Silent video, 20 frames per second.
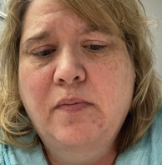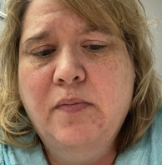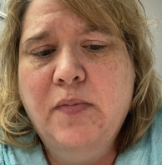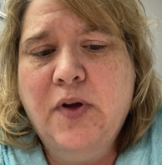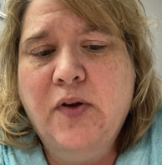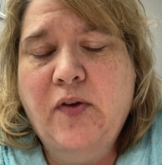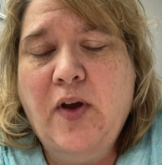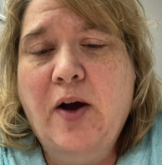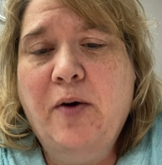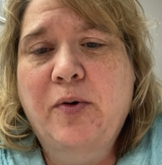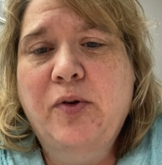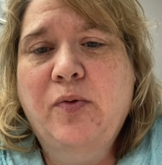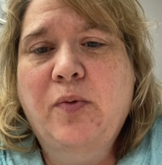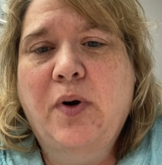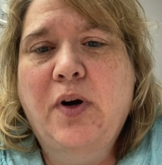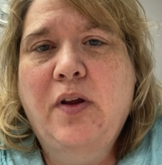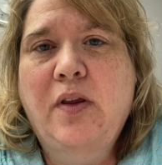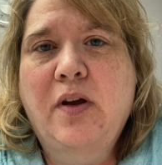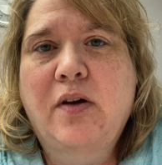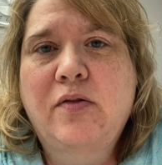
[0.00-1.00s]
because I was
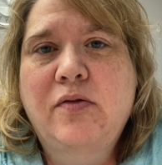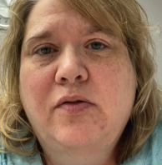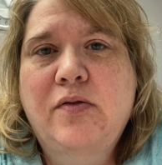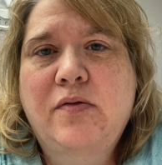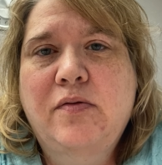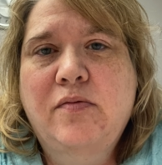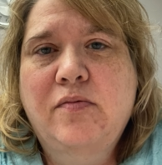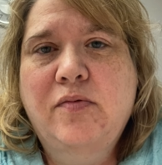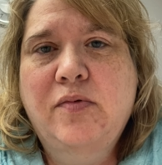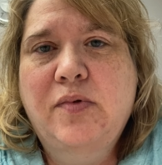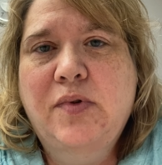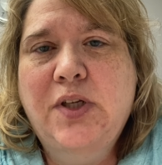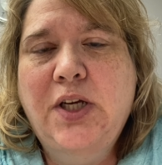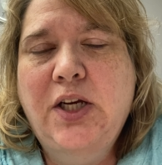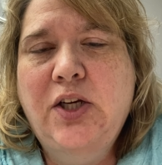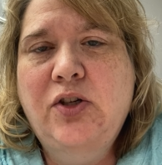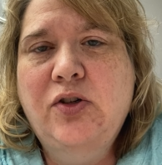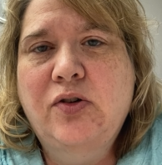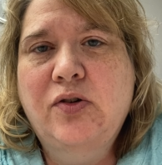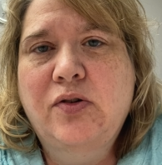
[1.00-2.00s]
one of those
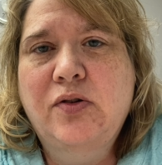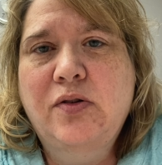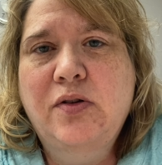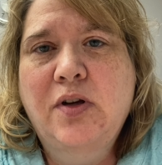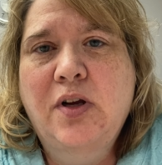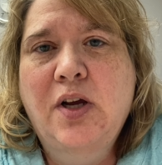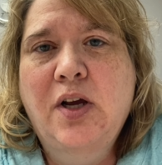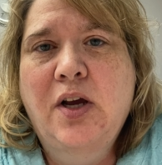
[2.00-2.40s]
teachers